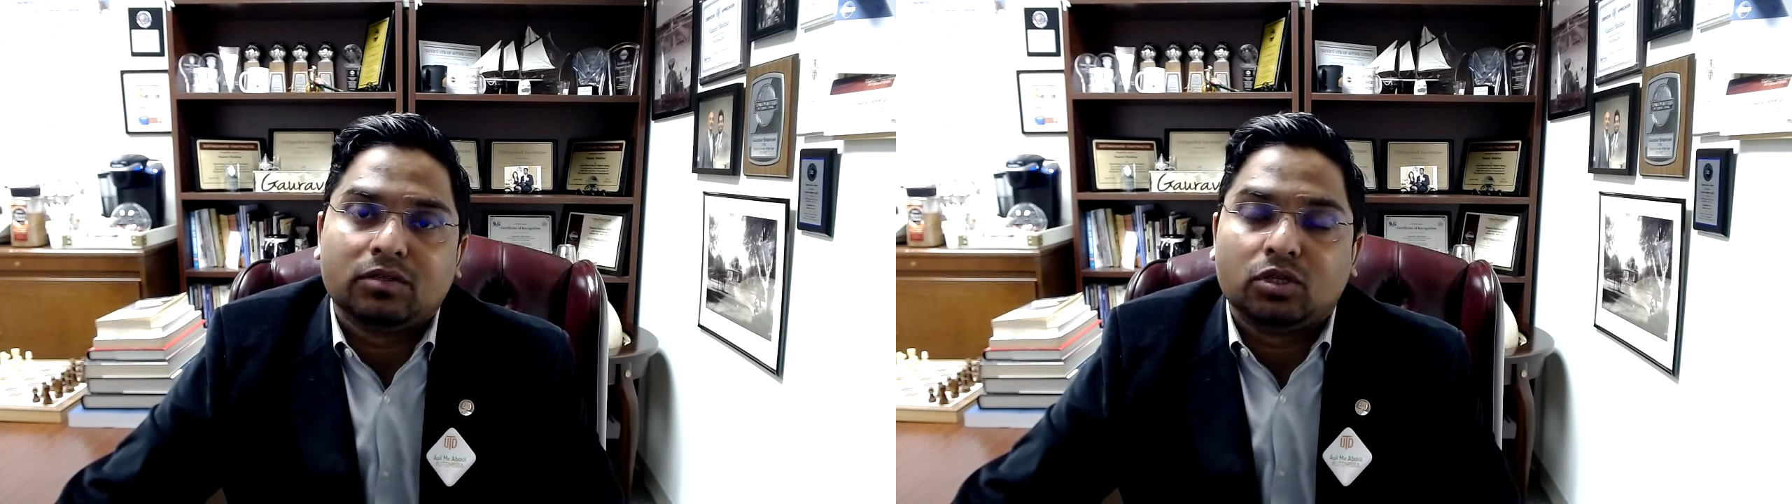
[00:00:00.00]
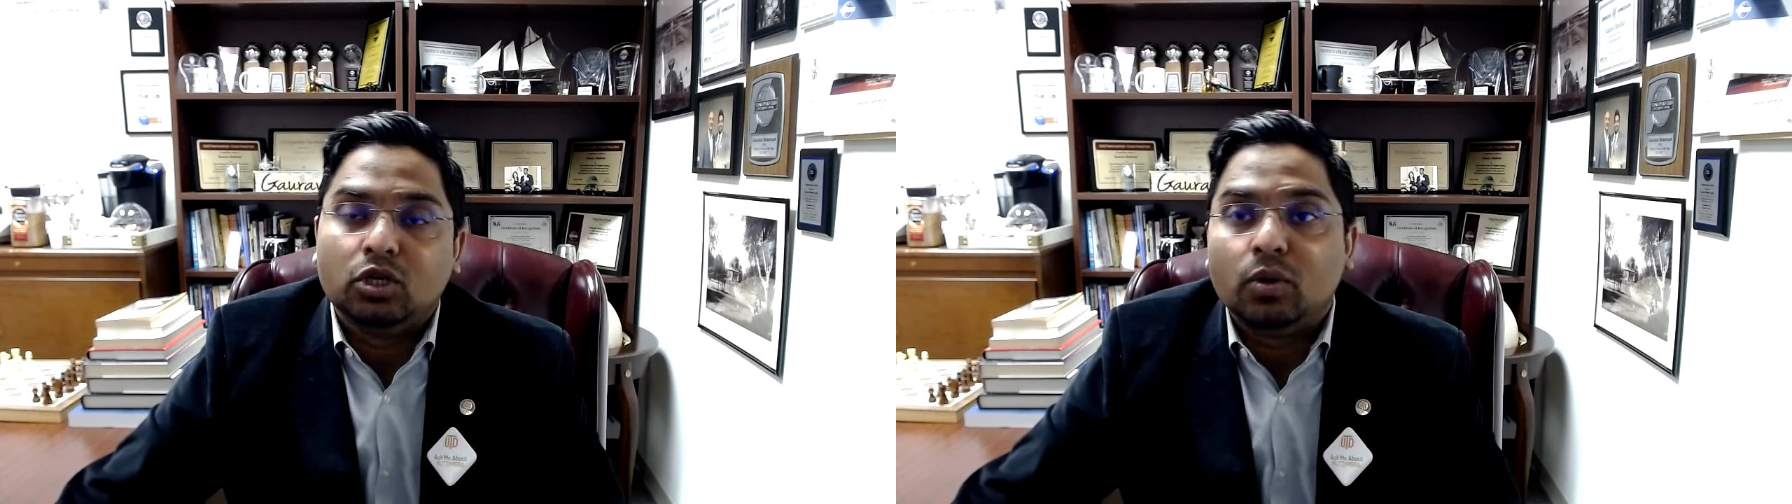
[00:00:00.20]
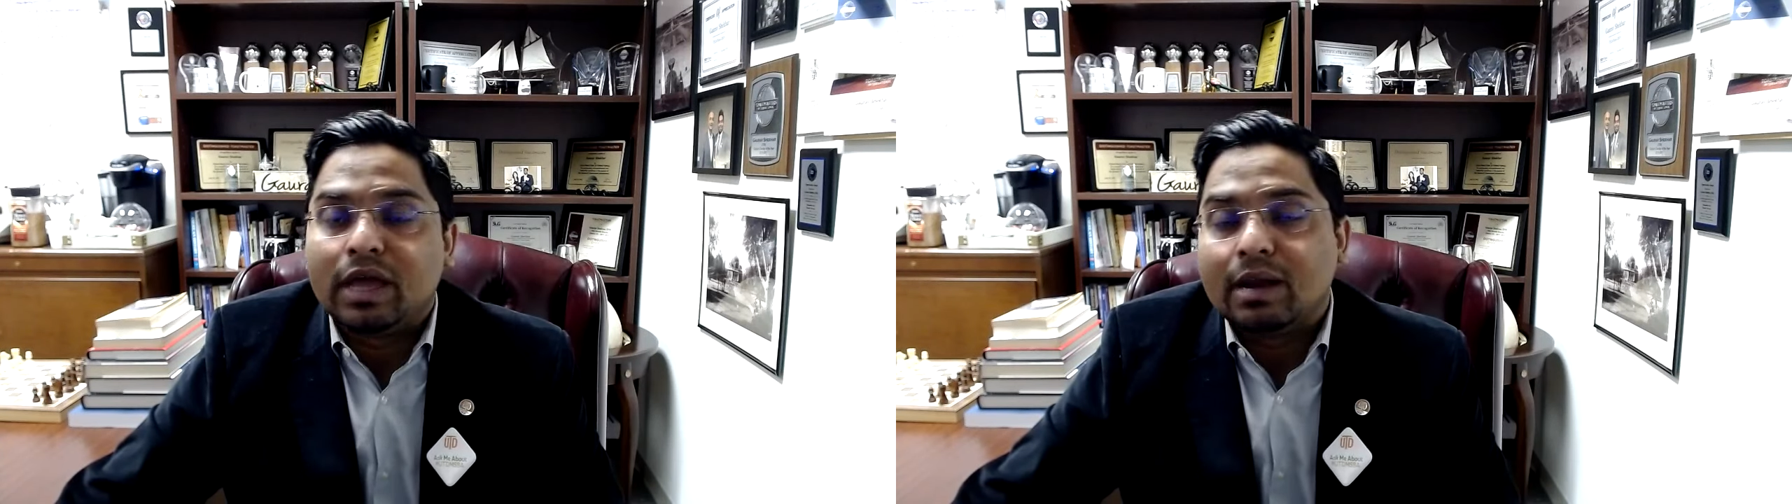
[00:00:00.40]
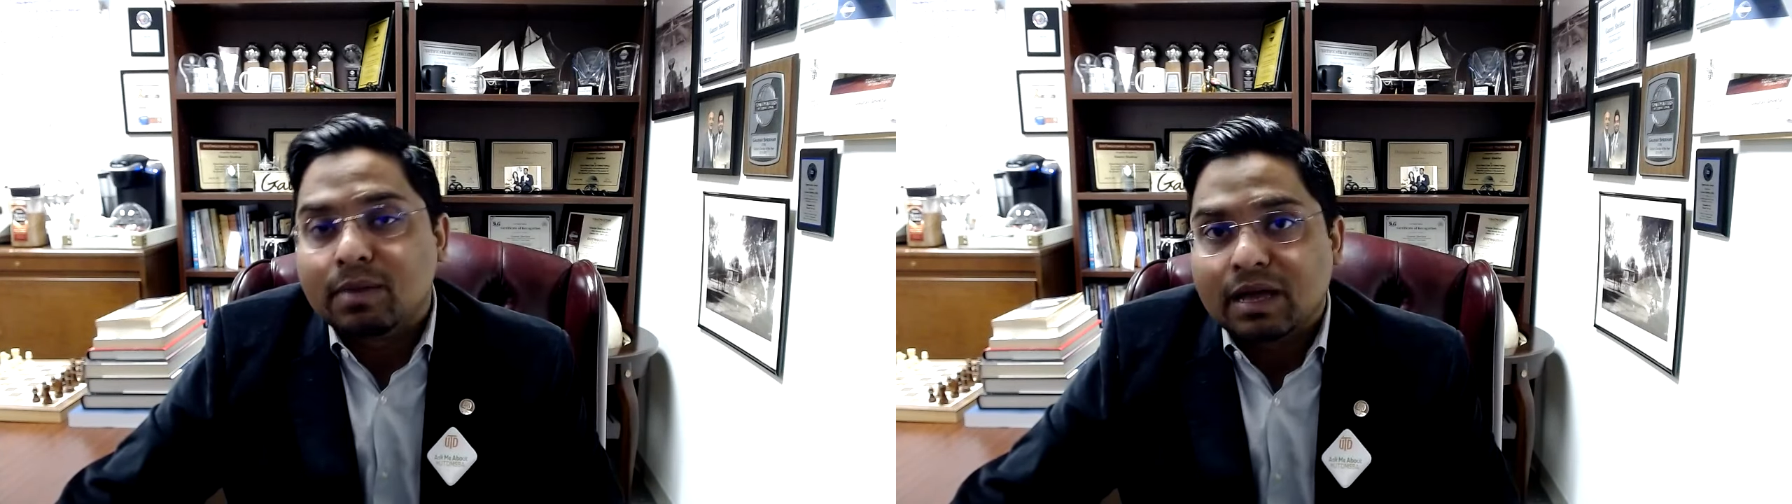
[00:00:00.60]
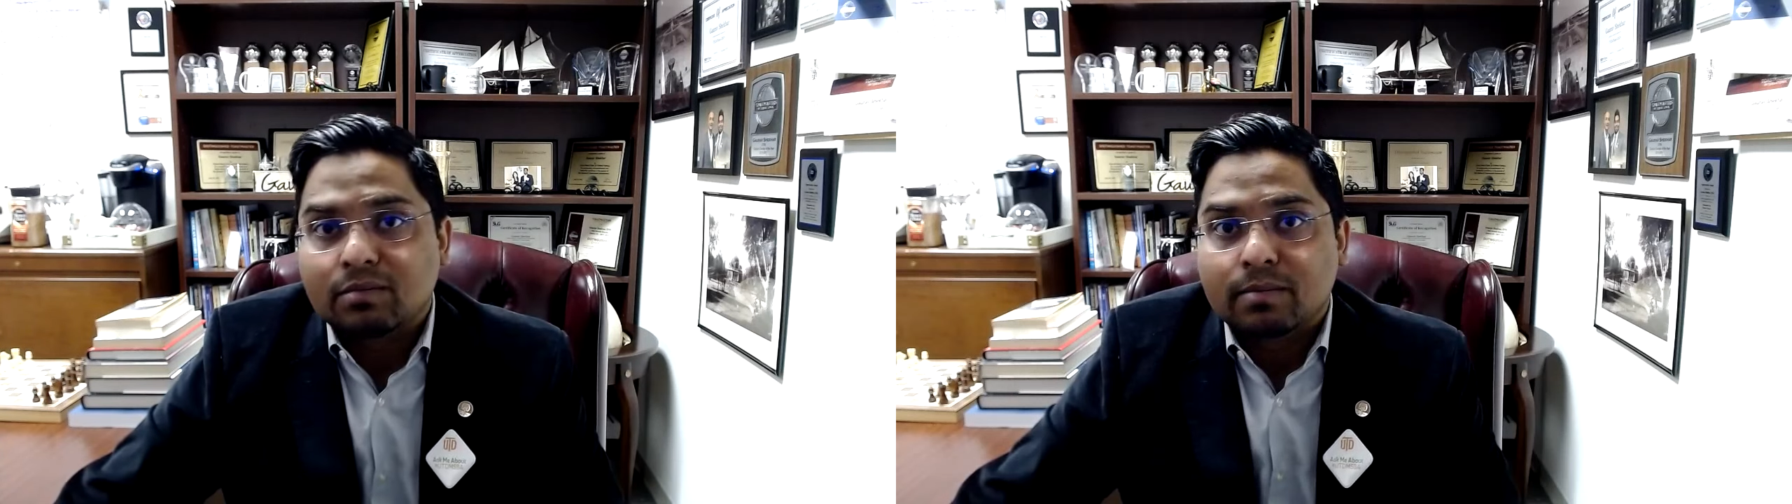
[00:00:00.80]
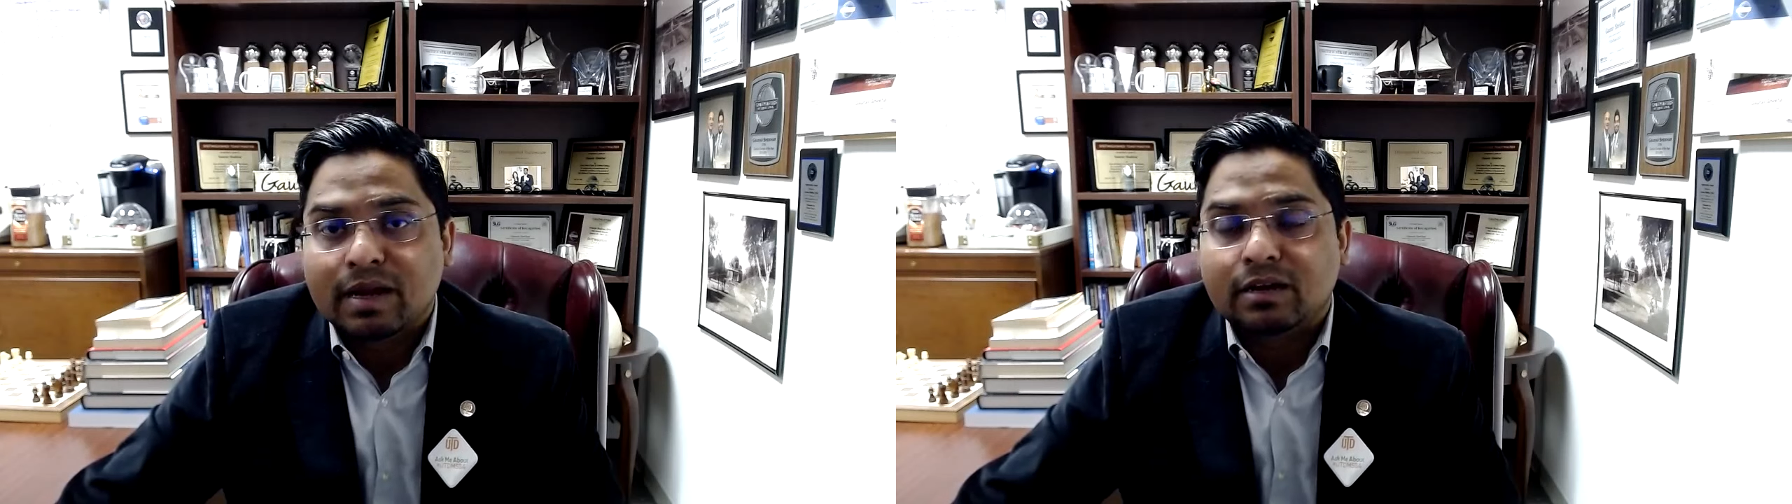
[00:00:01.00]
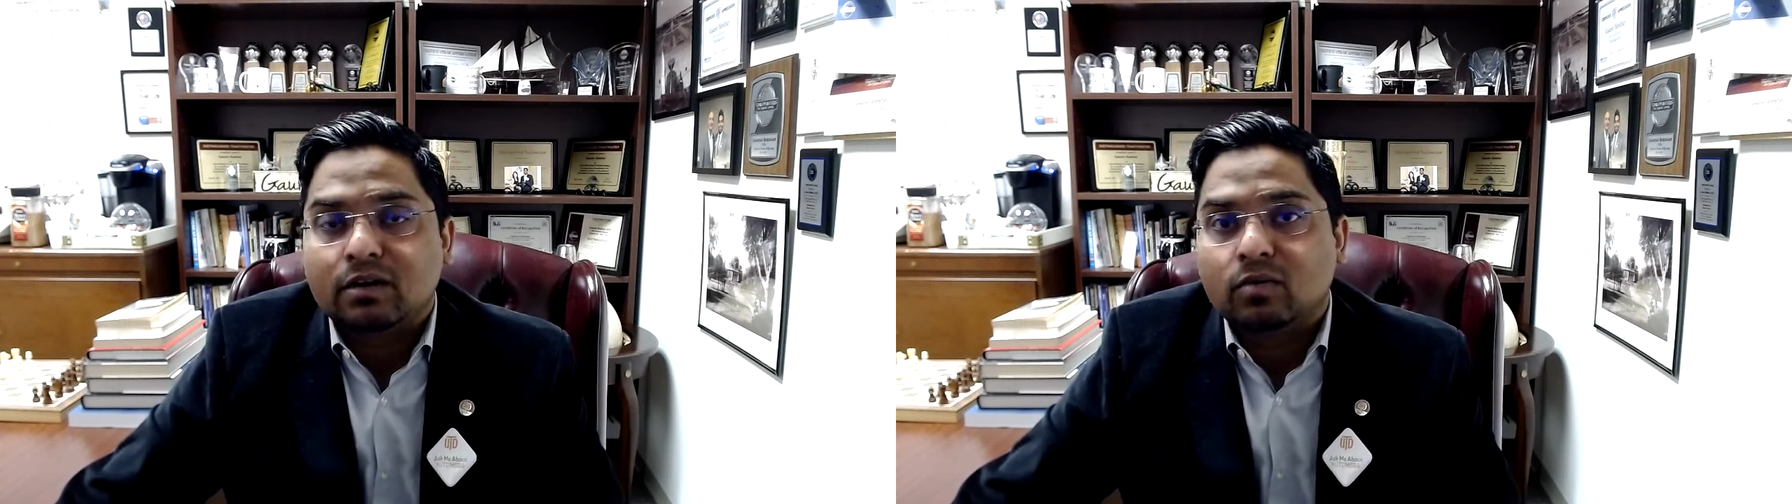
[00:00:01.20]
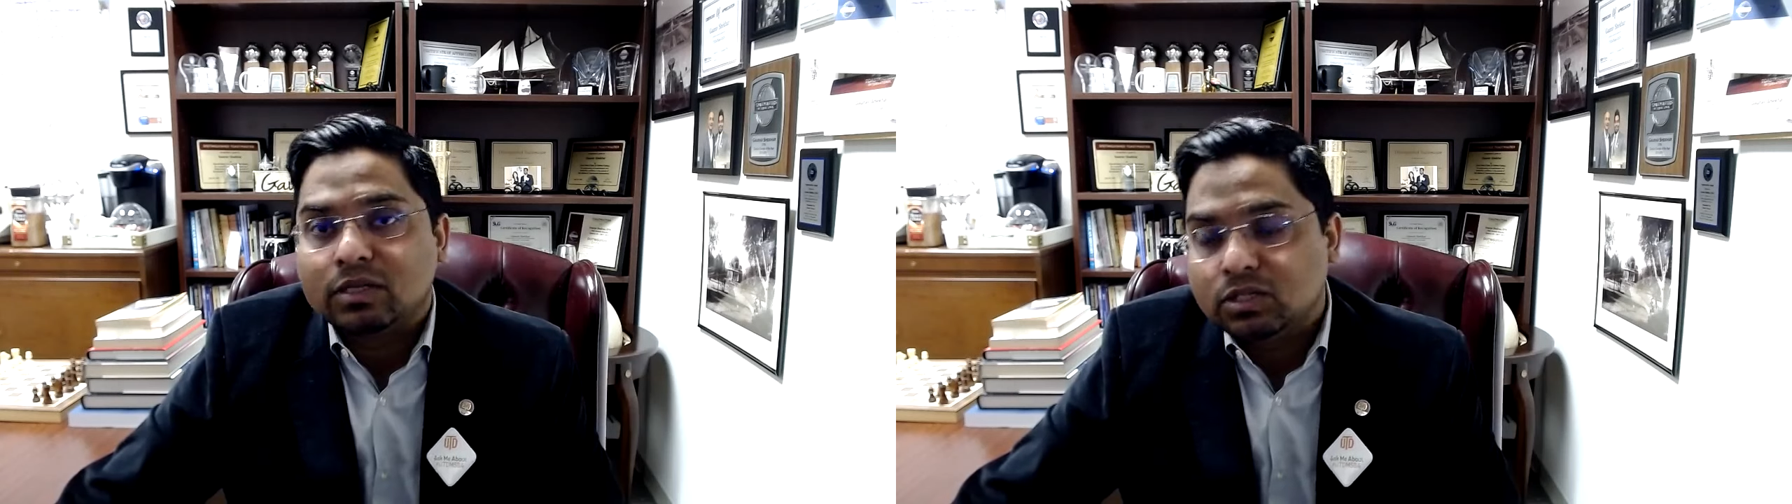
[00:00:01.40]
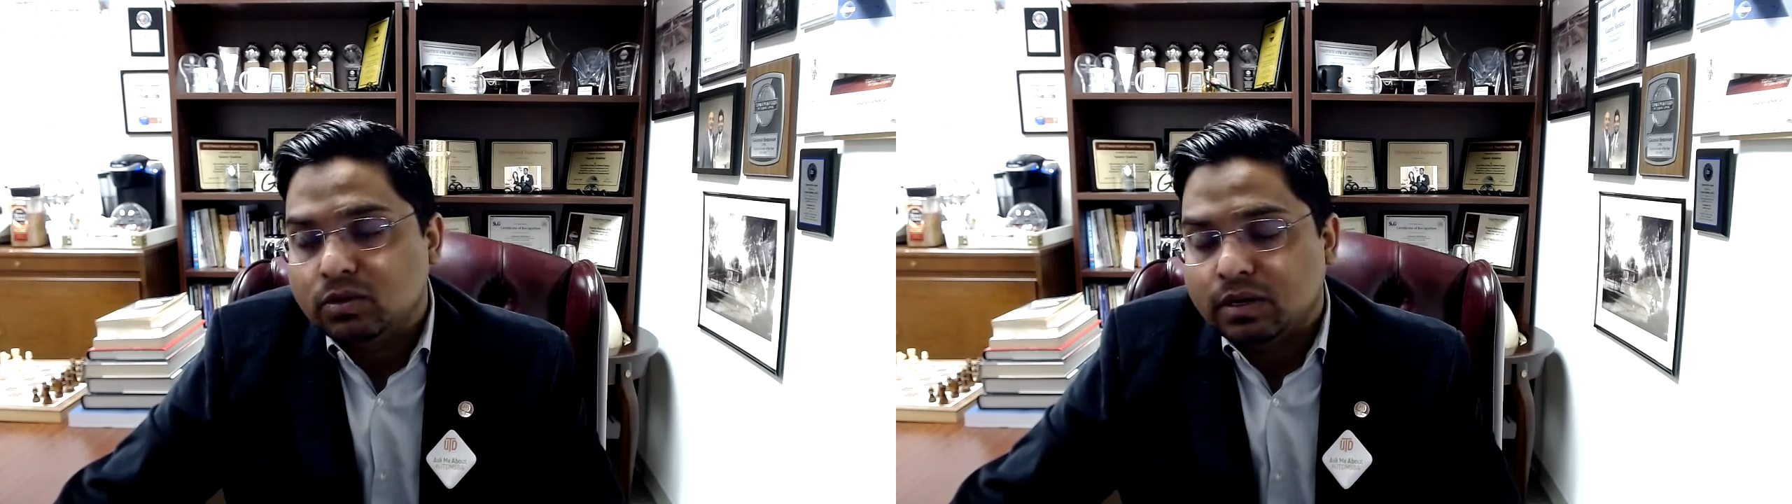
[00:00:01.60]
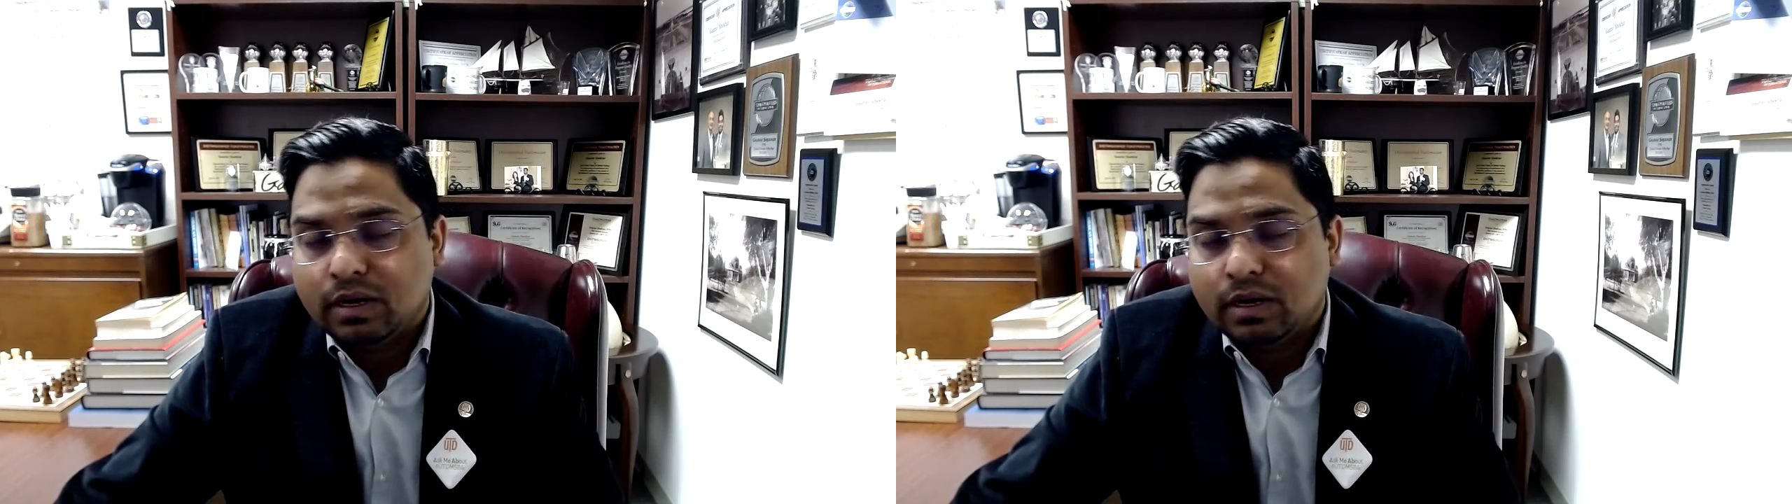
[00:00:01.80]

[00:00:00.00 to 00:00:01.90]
So you can become a mentor once you are